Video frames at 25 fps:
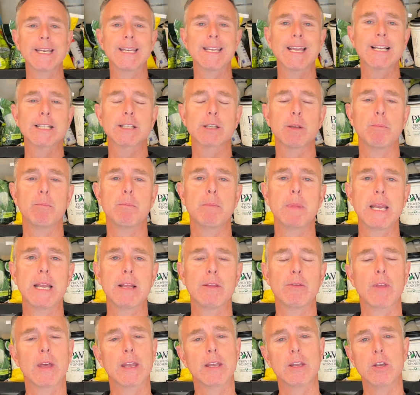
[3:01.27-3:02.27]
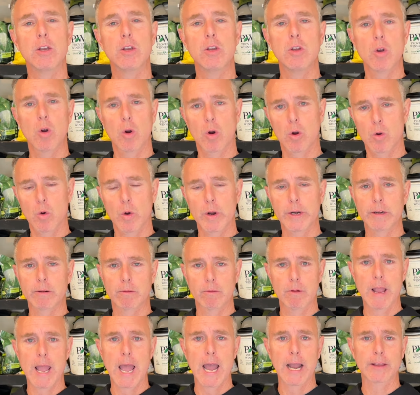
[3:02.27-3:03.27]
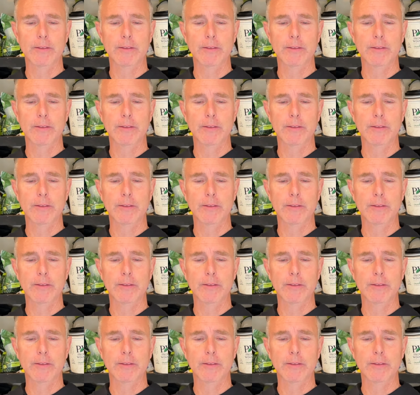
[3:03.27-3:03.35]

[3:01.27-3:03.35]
doesn't mean that you're going to react